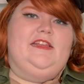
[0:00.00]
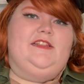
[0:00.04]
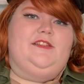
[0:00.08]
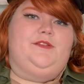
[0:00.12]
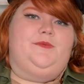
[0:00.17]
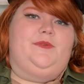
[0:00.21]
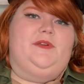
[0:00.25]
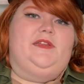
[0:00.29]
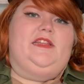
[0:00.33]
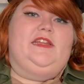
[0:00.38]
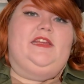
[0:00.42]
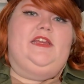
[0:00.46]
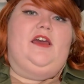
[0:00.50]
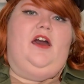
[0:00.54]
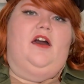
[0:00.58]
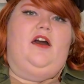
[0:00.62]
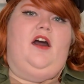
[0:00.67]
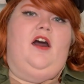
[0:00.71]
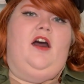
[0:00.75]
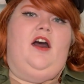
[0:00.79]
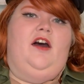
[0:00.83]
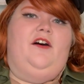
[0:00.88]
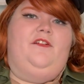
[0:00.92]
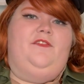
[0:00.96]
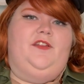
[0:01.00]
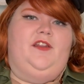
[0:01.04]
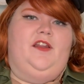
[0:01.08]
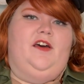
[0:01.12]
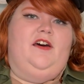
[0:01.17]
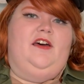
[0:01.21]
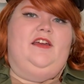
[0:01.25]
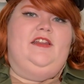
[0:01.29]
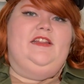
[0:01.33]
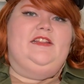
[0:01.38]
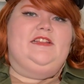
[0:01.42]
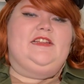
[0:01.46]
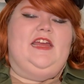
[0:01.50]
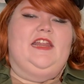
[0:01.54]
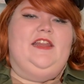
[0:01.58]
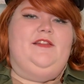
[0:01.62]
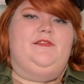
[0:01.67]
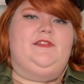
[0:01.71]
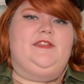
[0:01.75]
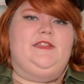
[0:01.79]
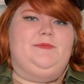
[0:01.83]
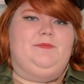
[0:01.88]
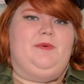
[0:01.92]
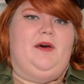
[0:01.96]
is really off and on. It's kind of
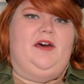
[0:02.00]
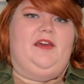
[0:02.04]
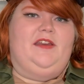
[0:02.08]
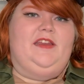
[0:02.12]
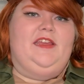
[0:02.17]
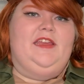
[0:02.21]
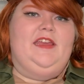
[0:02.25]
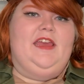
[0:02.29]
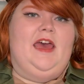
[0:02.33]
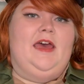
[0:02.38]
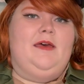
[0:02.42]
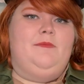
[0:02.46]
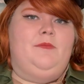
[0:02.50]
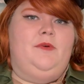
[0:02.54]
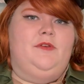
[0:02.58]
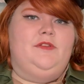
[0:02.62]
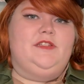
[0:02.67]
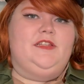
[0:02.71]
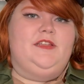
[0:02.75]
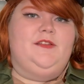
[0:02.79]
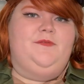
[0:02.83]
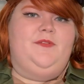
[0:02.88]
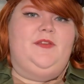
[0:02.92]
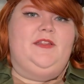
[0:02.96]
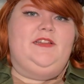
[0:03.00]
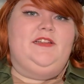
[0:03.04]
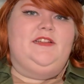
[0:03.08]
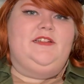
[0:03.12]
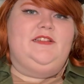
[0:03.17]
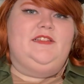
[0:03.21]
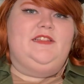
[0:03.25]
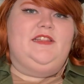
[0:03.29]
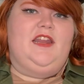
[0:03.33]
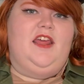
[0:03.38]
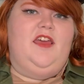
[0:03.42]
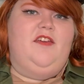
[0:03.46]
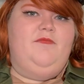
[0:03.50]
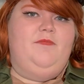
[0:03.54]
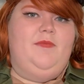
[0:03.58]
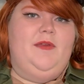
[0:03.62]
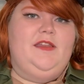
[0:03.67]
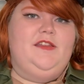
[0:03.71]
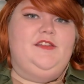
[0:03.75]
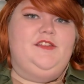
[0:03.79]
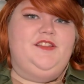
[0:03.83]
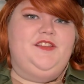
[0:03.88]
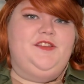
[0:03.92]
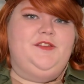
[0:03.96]
spotty at most conventions that I've
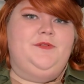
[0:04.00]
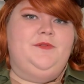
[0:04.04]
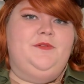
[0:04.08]
been to.